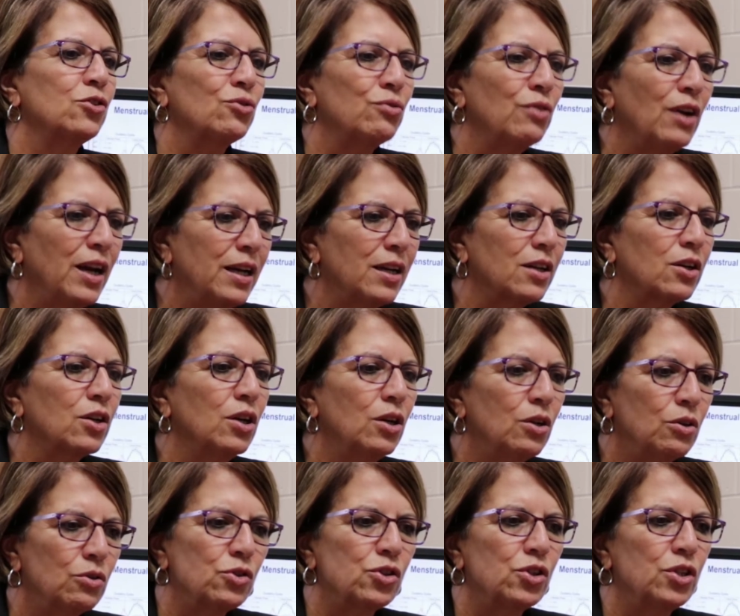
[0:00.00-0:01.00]
trying to
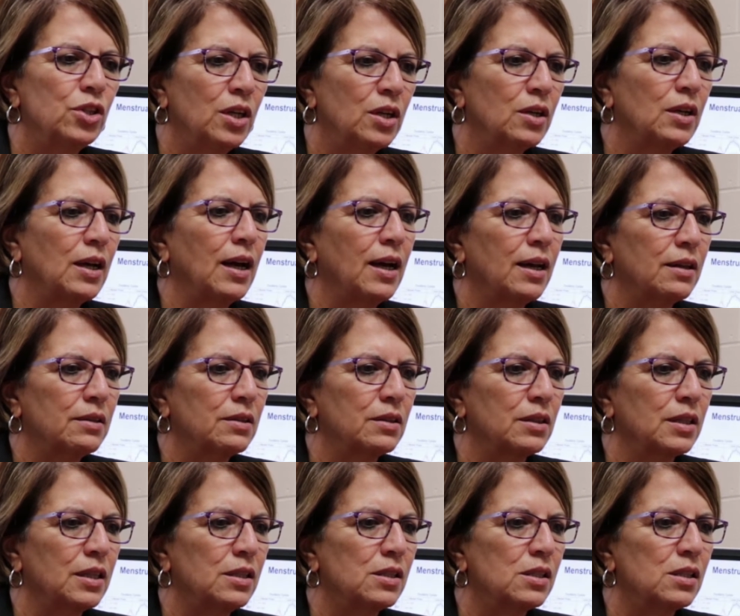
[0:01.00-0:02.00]
coach young
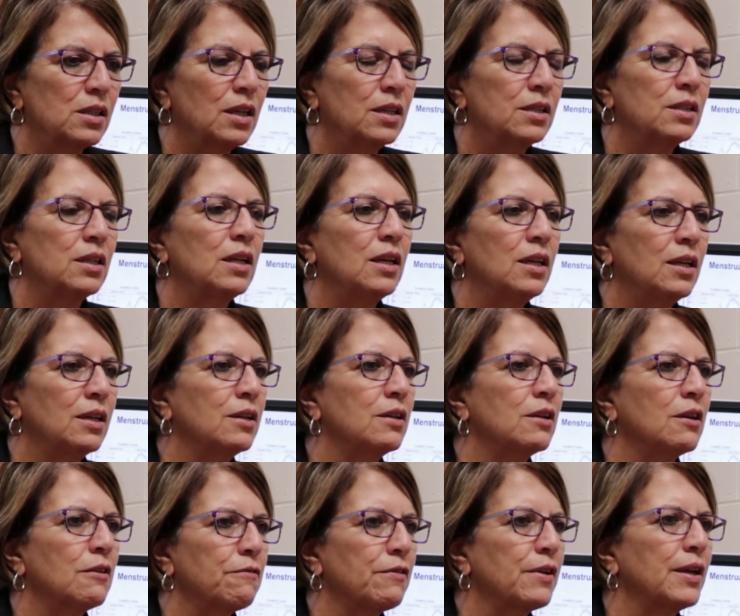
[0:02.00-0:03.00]
athletes to eat
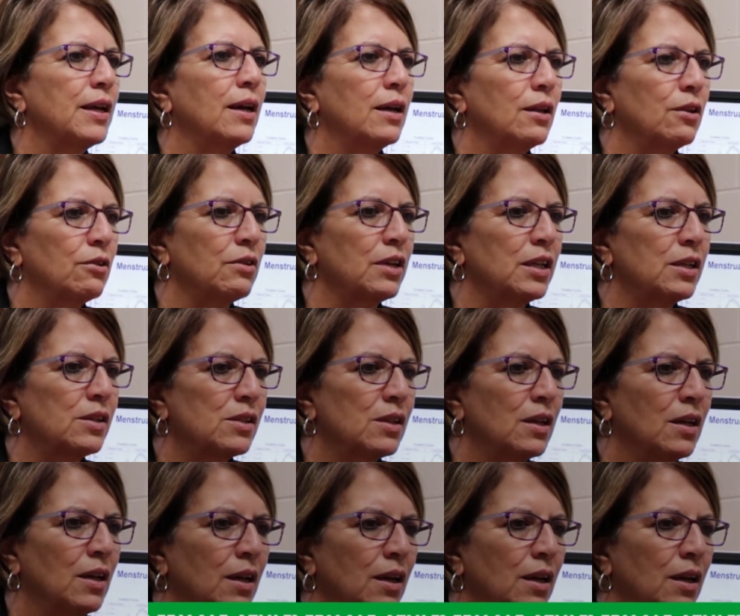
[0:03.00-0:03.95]
enough calories.